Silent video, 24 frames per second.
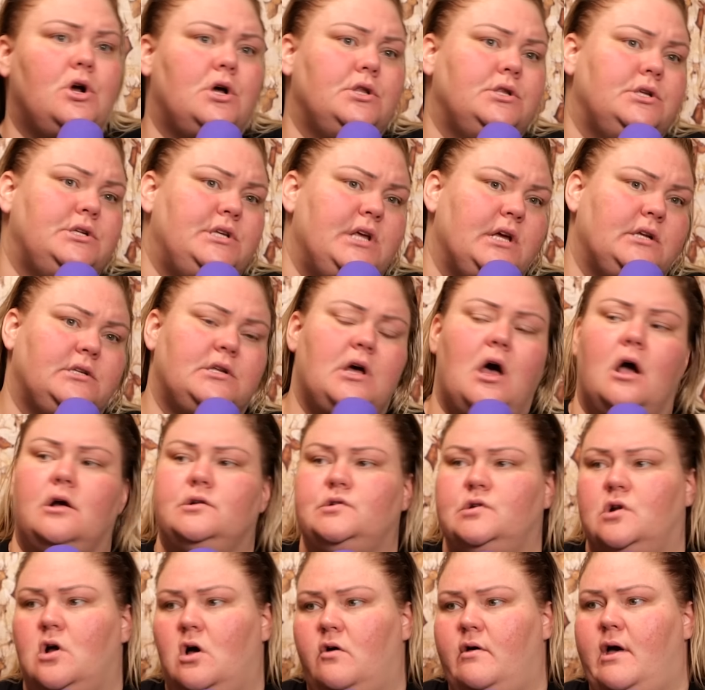You're on the
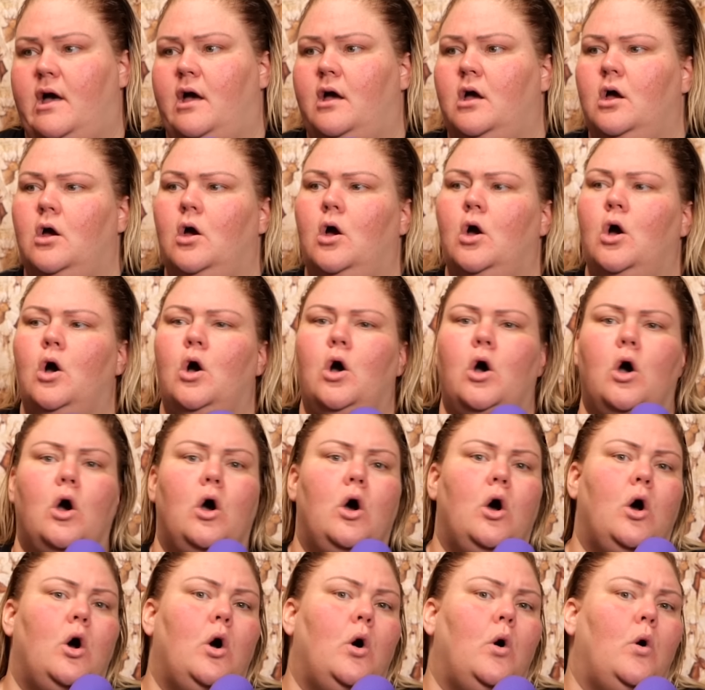TikToks and all that.
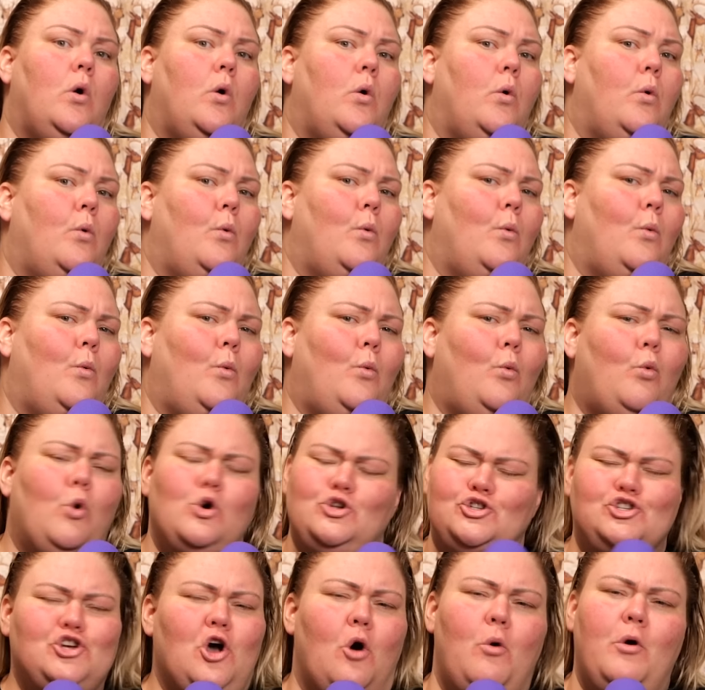
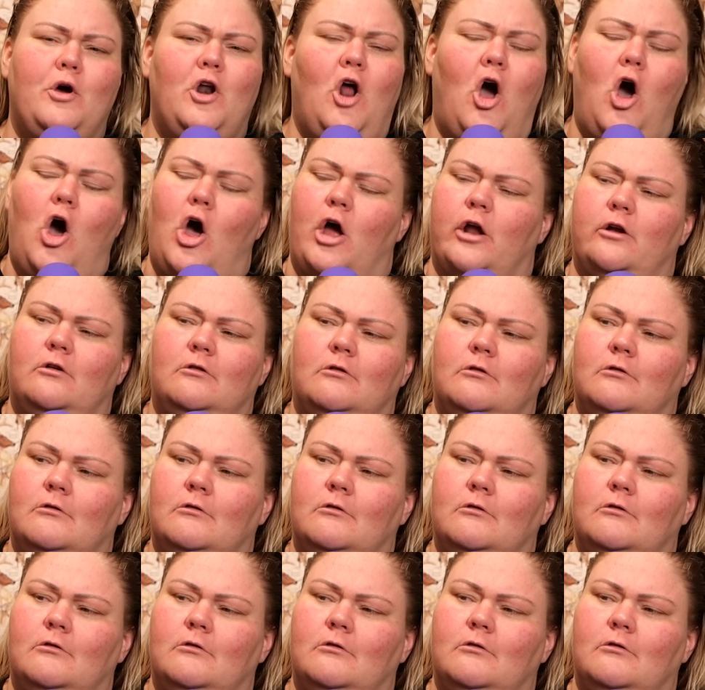What's going on?